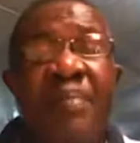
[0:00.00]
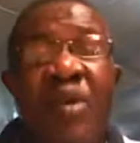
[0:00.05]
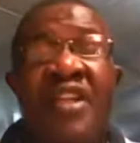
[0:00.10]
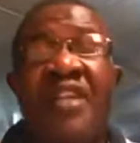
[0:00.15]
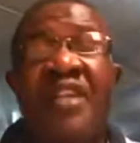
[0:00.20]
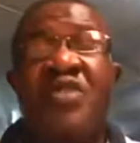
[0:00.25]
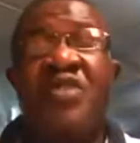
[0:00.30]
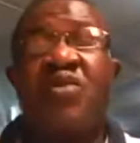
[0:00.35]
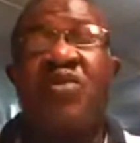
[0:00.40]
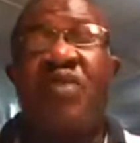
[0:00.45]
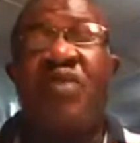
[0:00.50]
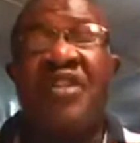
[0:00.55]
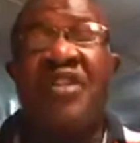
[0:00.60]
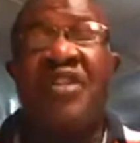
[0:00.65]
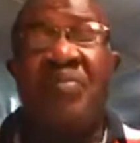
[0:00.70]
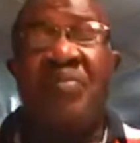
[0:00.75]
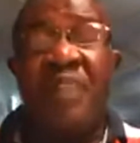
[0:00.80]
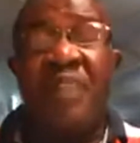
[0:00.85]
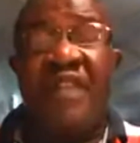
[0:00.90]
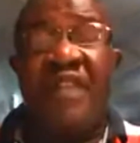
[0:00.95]
Purchase,
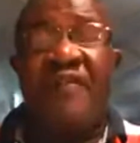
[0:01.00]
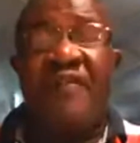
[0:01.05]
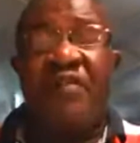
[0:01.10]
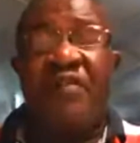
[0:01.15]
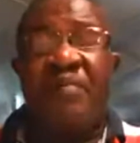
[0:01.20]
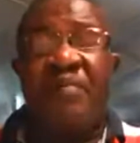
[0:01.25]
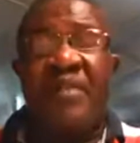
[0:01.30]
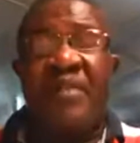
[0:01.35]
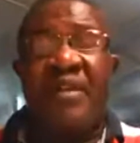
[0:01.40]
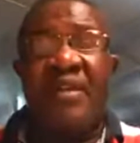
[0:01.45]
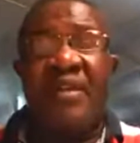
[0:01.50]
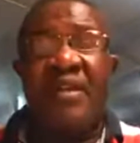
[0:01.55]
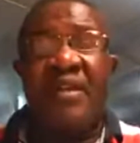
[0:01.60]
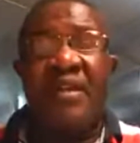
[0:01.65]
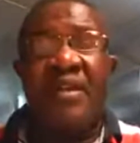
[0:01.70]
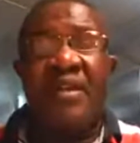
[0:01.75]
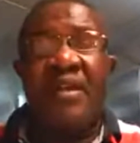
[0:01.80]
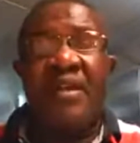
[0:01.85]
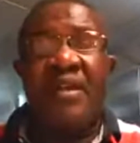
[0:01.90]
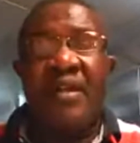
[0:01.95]
now
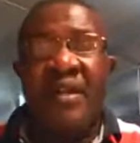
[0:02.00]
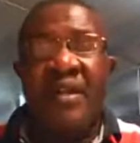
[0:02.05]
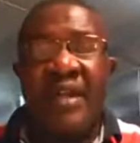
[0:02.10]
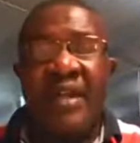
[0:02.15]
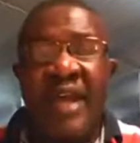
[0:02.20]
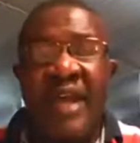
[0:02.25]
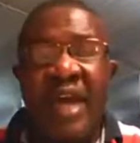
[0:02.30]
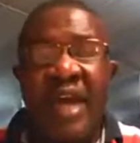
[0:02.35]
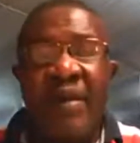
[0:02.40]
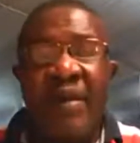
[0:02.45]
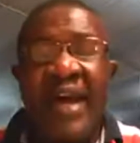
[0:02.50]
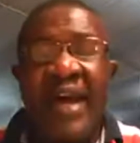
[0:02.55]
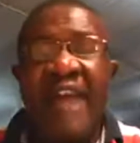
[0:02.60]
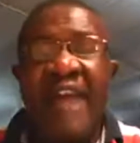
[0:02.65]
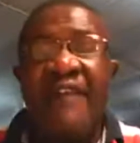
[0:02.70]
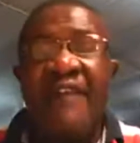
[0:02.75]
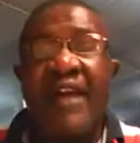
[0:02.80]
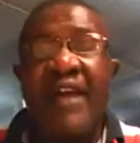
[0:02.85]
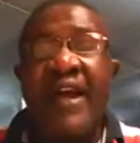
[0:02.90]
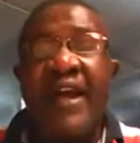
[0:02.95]
I've cashed out
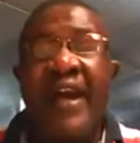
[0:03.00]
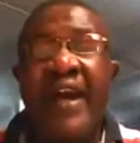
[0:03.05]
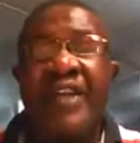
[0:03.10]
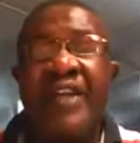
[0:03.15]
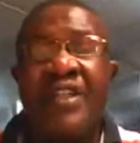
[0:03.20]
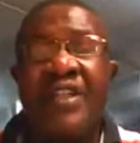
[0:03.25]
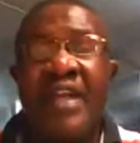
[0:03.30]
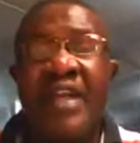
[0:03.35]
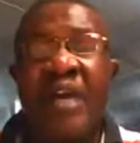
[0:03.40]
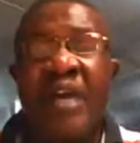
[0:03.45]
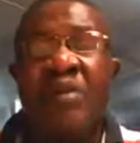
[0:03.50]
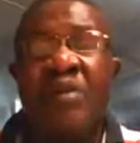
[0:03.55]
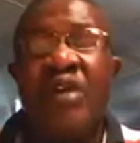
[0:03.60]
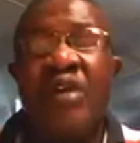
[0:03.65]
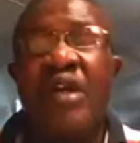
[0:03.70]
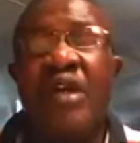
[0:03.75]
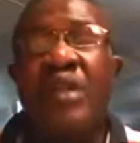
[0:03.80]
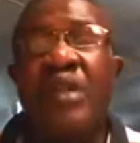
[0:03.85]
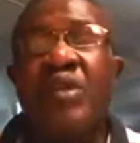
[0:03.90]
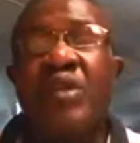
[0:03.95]

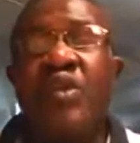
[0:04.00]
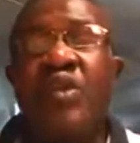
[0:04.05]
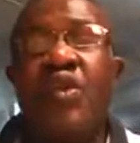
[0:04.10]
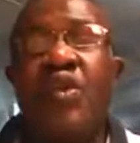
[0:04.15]
$200